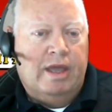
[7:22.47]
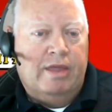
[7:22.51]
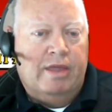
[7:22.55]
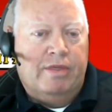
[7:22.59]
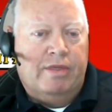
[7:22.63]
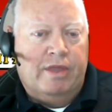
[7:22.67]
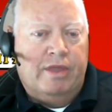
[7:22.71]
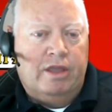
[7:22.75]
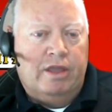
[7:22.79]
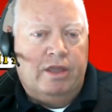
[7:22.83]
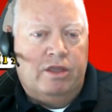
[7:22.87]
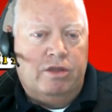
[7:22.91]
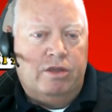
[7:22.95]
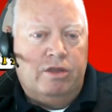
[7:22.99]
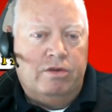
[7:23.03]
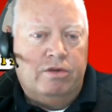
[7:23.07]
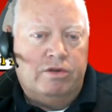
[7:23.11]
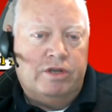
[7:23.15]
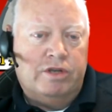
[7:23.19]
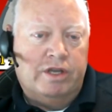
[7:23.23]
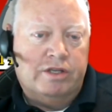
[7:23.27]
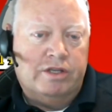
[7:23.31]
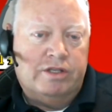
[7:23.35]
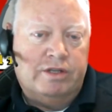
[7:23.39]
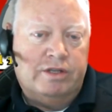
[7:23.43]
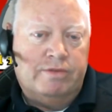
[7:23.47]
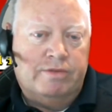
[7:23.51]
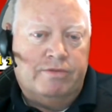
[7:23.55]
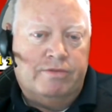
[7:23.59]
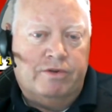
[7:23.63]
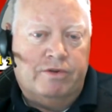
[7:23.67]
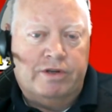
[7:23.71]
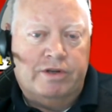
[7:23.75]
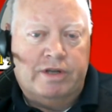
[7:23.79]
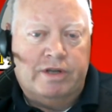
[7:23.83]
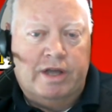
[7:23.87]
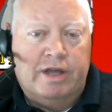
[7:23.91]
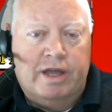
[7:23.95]
I thank you, Dustin,
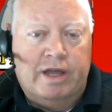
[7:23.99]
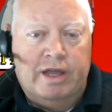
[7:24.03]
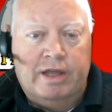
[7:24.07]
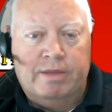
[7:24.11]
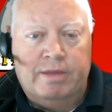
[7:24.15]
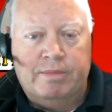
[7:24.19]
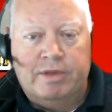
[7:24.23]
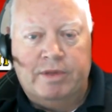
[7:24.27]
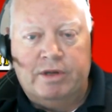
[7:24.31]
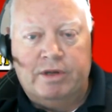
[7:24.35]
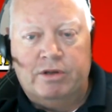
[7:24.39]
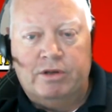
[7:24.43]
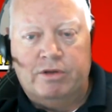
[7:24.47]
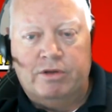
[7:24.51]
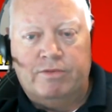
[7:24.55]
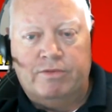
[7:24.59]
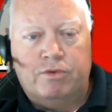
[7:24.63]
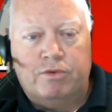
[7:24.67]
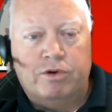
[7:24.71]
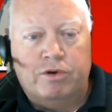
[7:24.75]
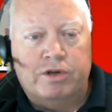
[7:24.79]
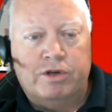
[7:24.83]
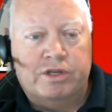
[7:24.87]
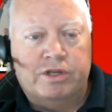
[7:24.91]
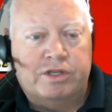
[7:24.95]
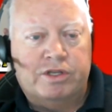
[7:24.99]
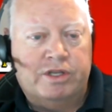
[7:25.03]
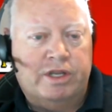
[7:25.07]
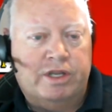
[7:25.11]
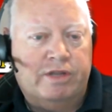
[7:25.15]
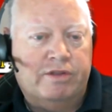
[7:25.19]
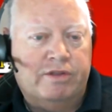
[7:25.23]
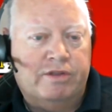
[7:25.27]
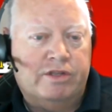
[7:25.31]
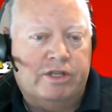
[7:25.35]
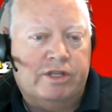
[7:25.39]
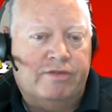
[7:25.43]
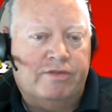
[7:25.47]
for your time and look forward to
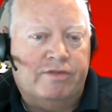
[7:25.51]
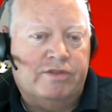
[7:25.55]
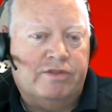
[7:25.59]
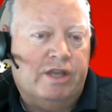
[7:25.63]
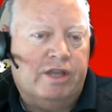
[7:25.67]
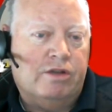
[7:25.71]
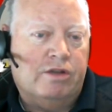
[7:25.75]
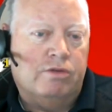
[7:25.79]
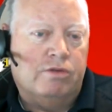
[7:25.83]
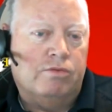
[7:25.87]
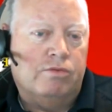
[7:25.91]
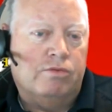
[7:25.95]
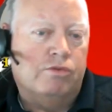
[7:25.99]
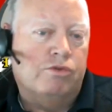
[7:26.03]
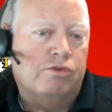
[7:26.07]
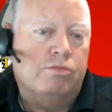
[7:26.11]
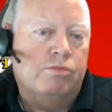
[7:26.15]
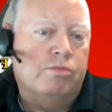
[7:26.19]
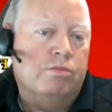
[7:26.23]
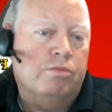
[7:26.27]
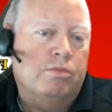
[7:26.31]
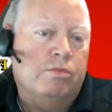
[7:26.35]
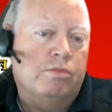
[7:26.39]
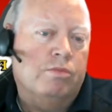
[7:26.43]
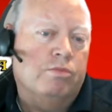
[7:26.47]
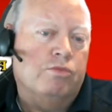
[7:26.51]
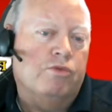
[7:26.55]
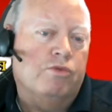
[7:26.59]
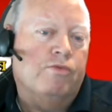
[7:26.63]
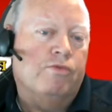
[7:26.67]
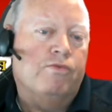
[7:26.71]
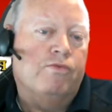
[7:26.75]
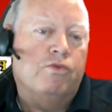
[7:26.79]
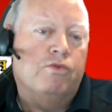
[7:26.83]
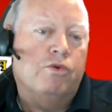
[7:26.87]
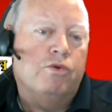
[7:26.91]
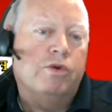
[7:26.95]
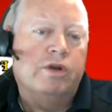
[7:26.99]
seeing this off-cycle rule
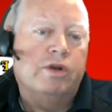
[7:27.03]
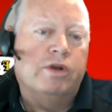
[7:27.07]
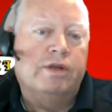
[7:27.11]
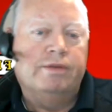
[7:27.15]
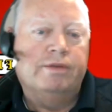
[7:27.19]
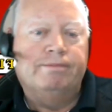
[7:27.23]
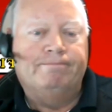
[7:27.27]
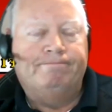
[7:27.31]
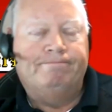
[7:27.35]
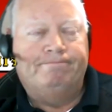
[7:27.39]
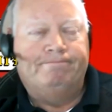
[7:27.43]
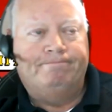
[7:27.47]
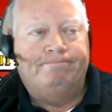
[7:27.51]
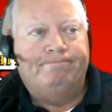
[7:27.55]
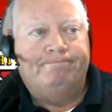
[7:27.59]
move forward.